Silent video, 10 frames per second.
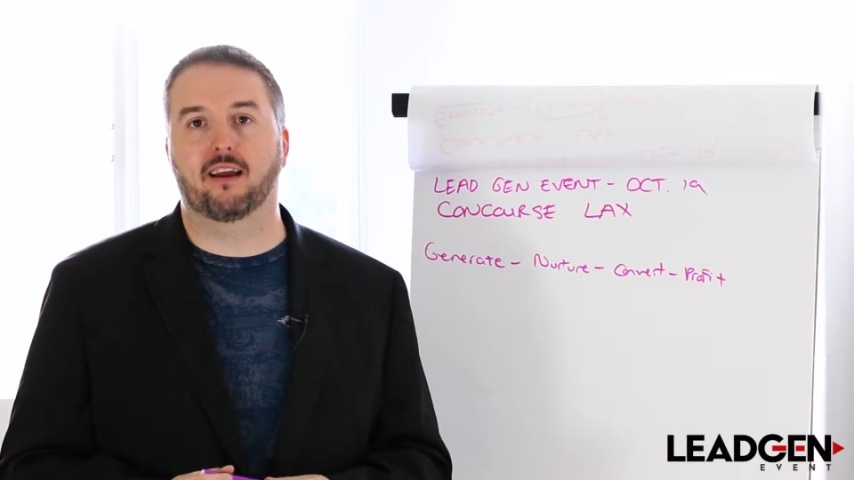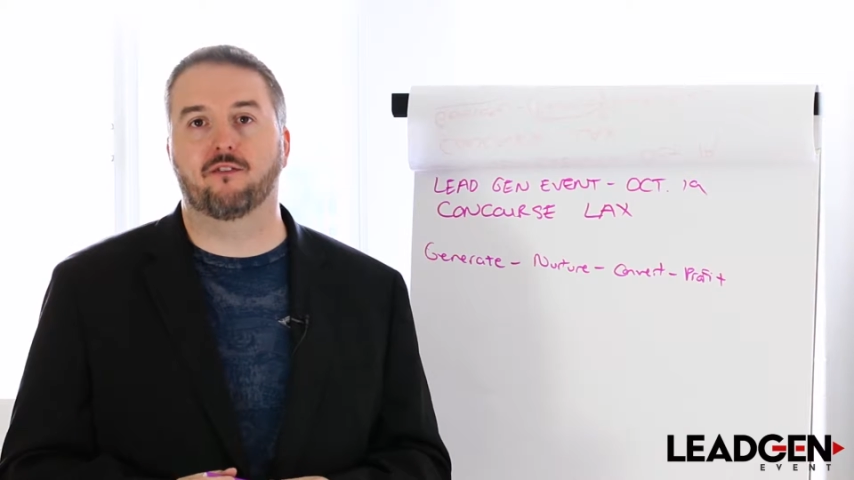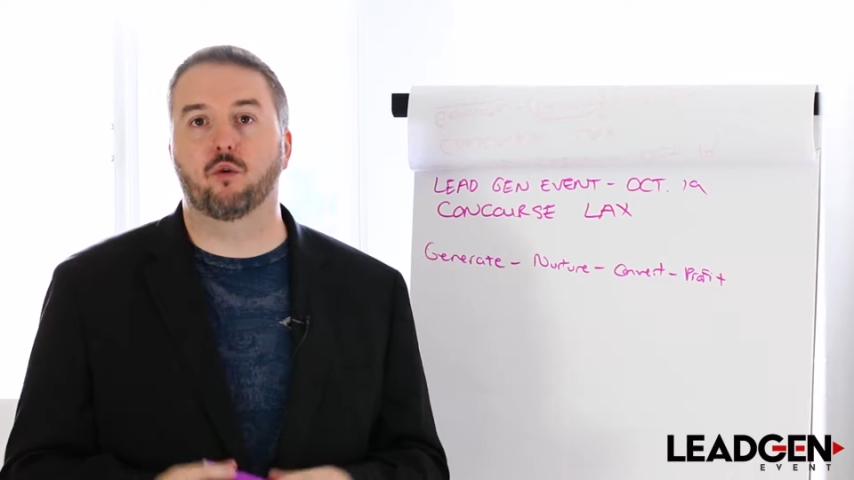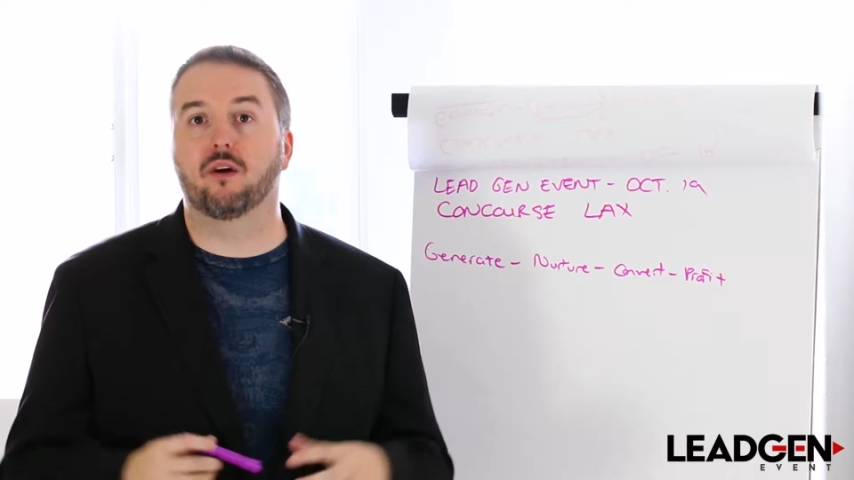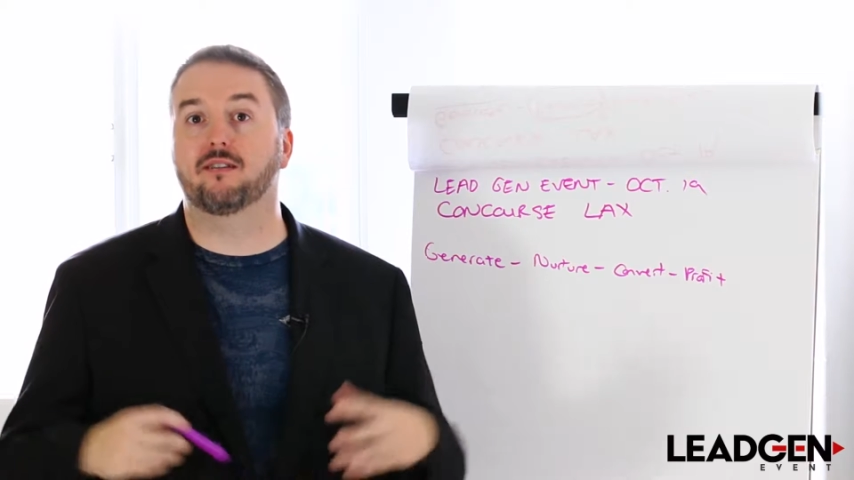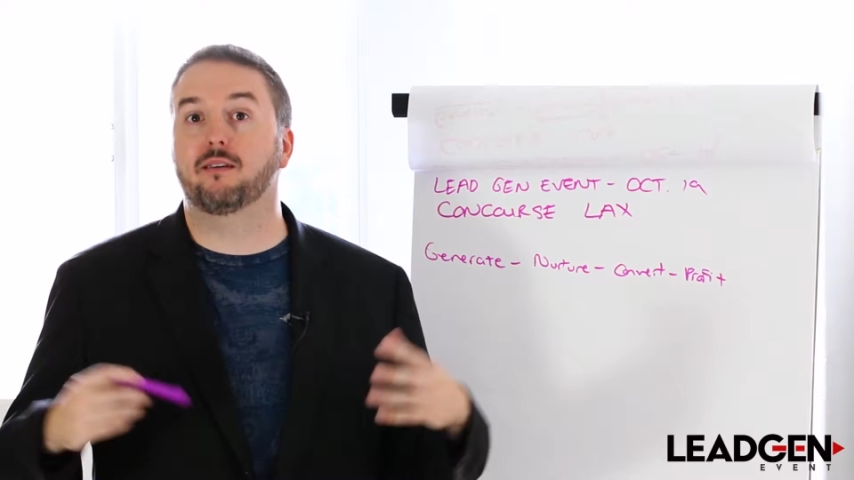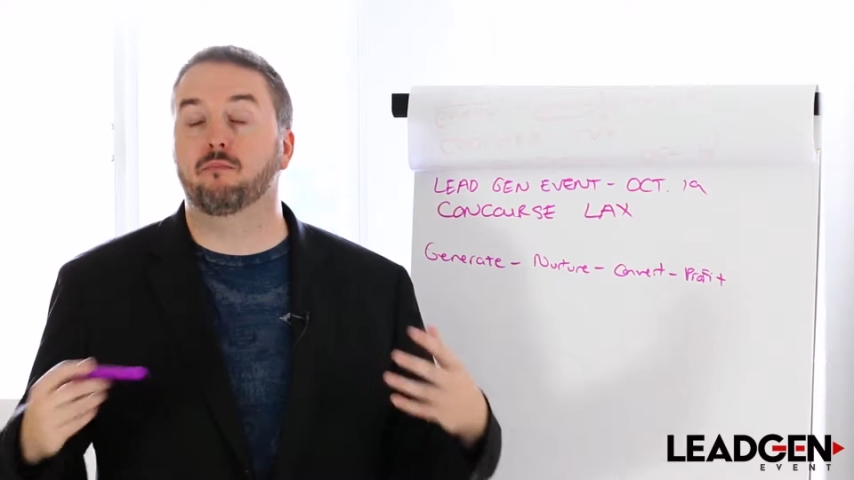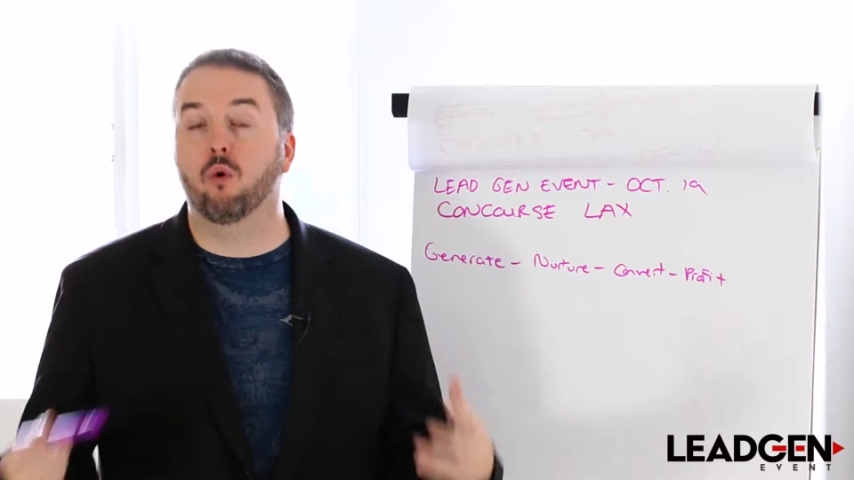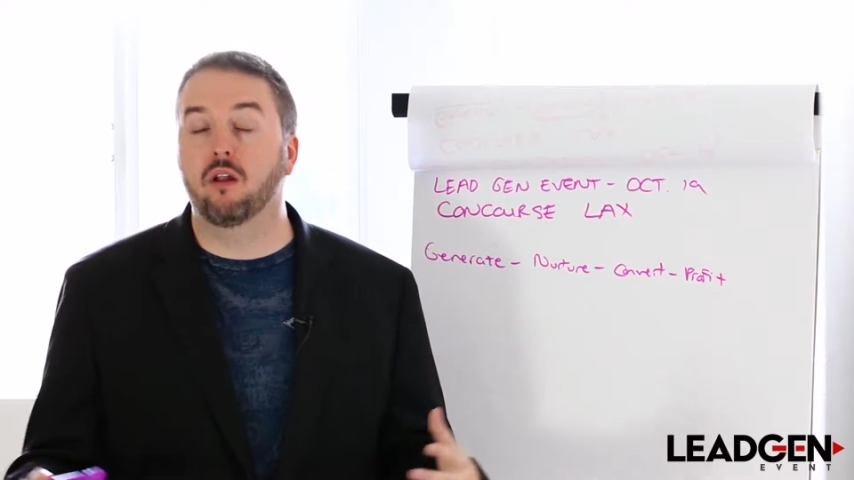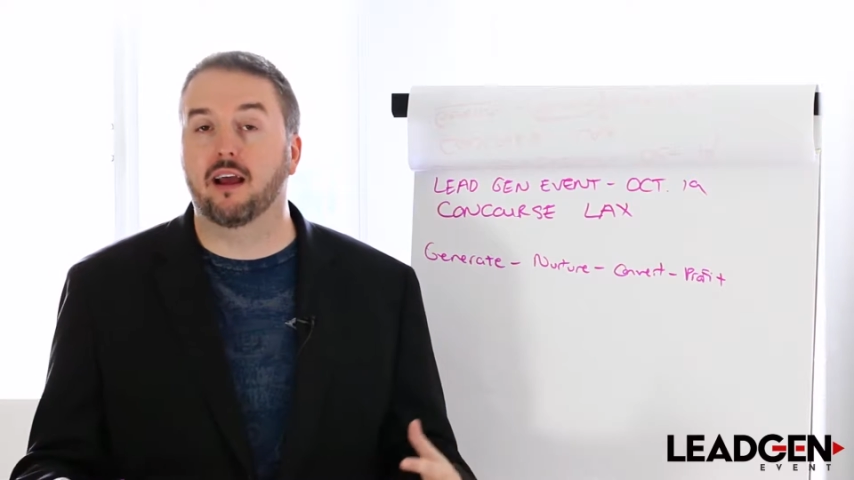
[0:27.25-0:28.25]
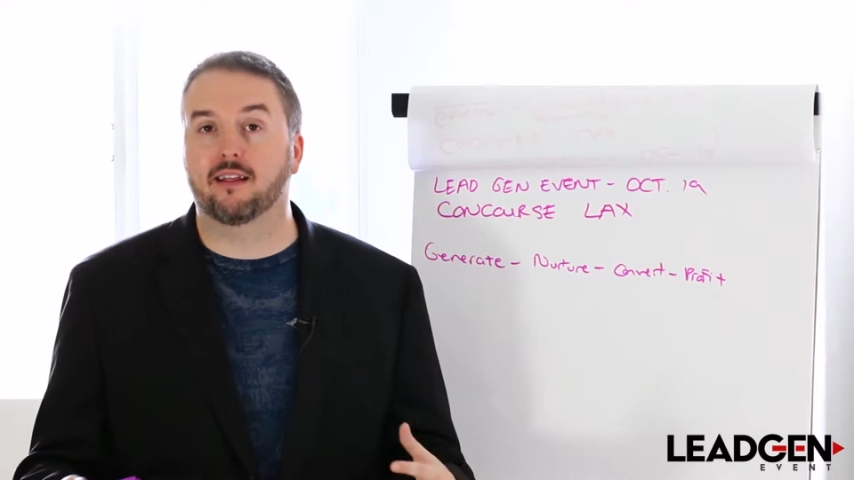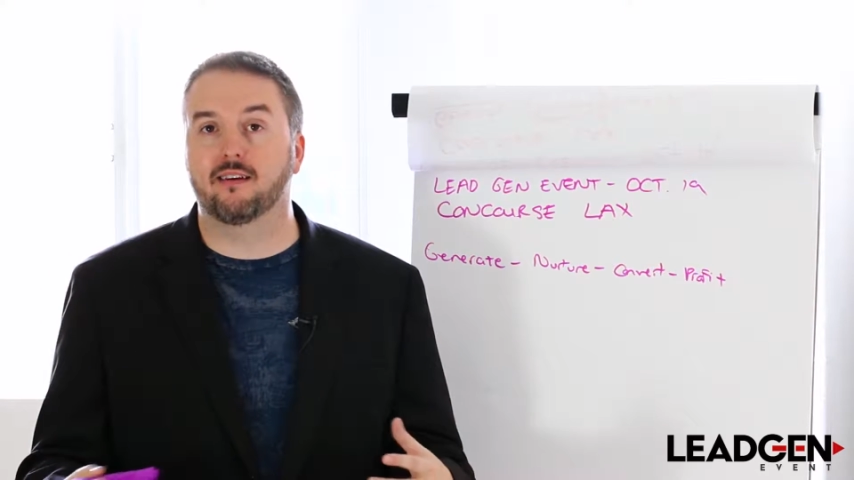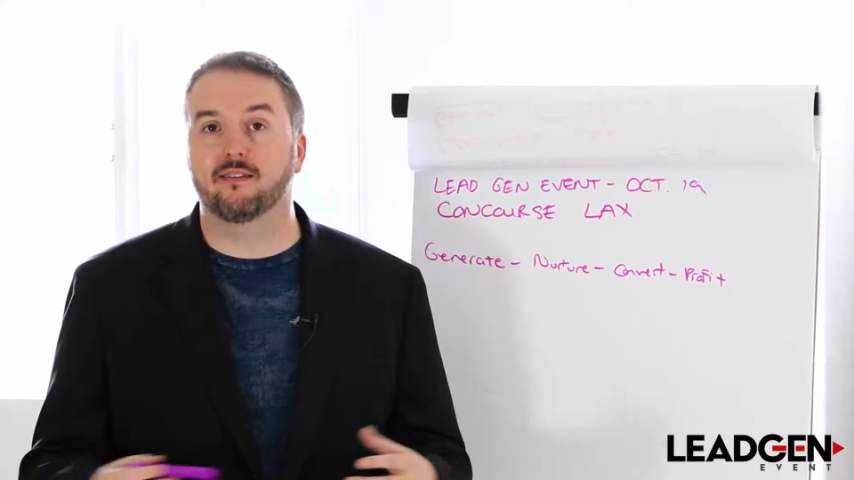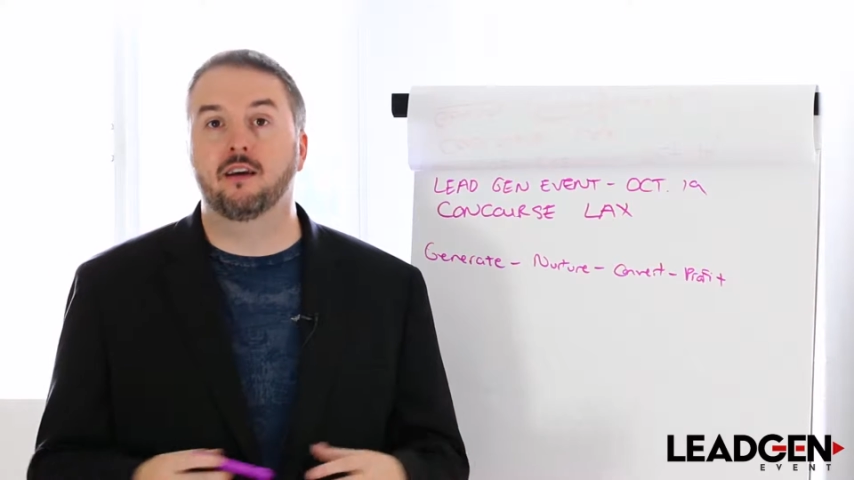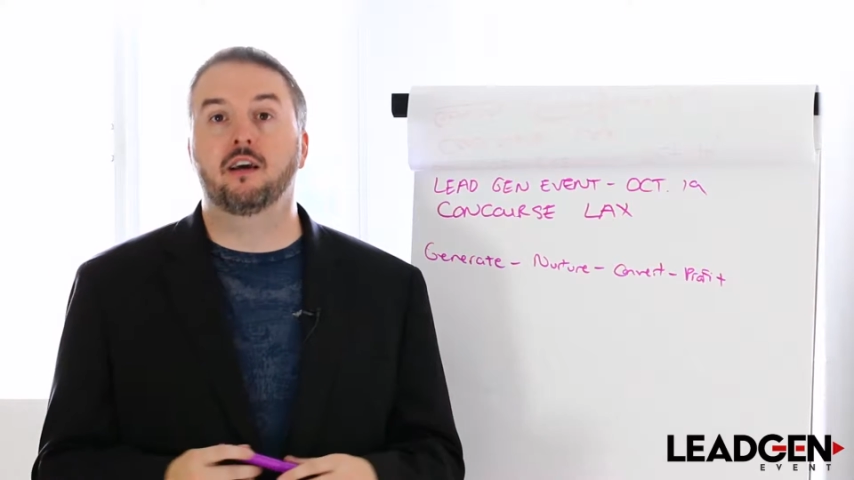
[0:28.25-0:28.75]
And if you want to see more like
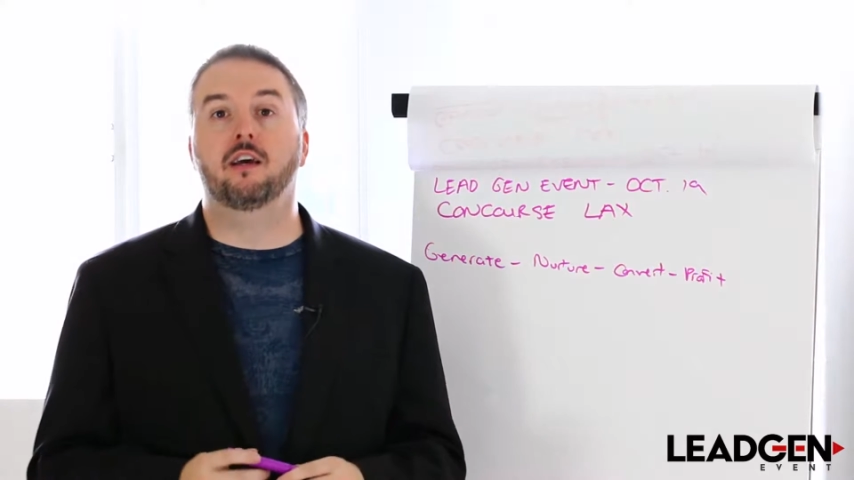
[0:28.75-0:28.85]
this,